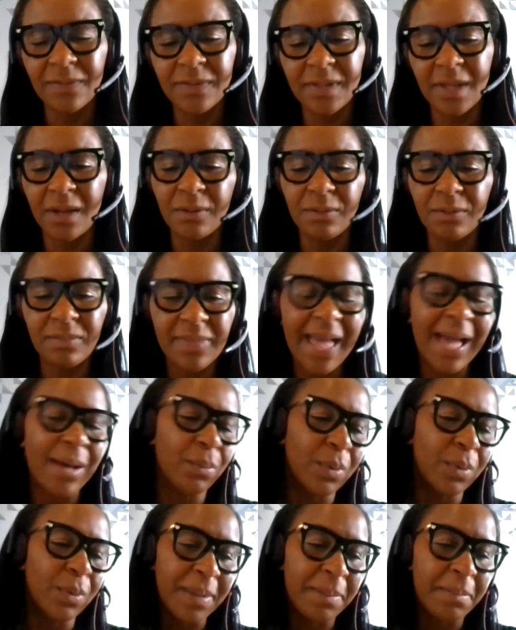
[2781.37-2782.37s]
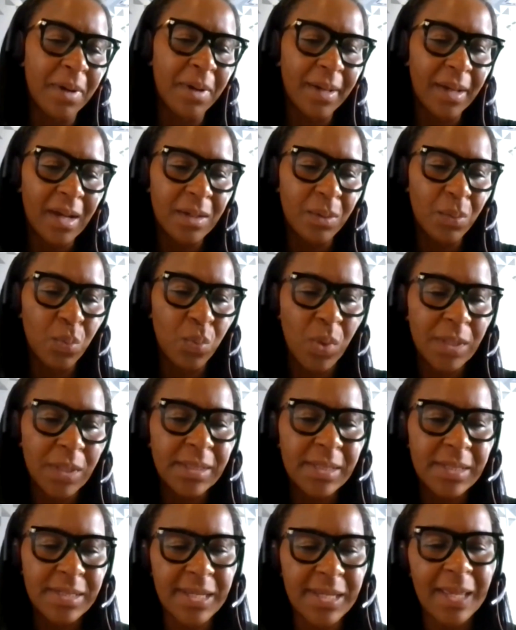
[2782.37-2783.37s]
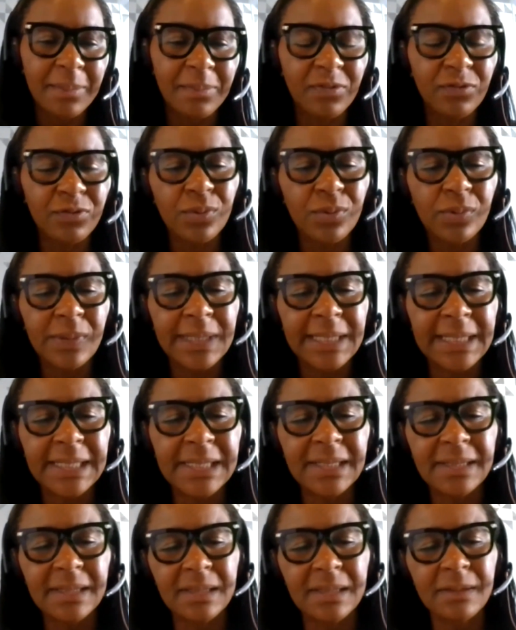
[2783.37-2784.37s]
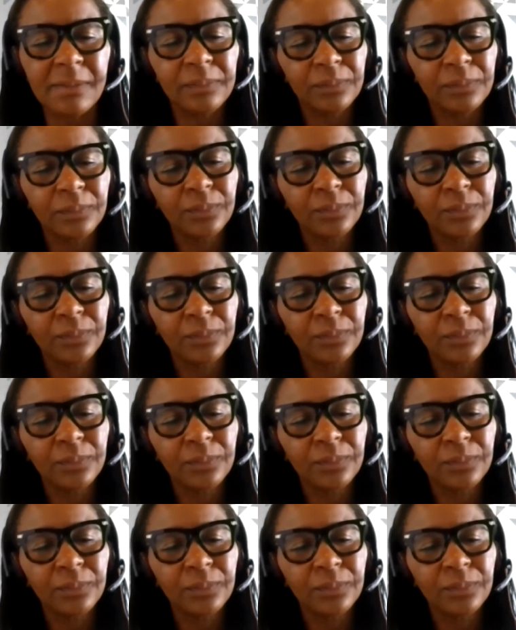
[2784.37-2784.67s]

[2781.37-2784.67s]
So that would be my kind of one tip for all leaders.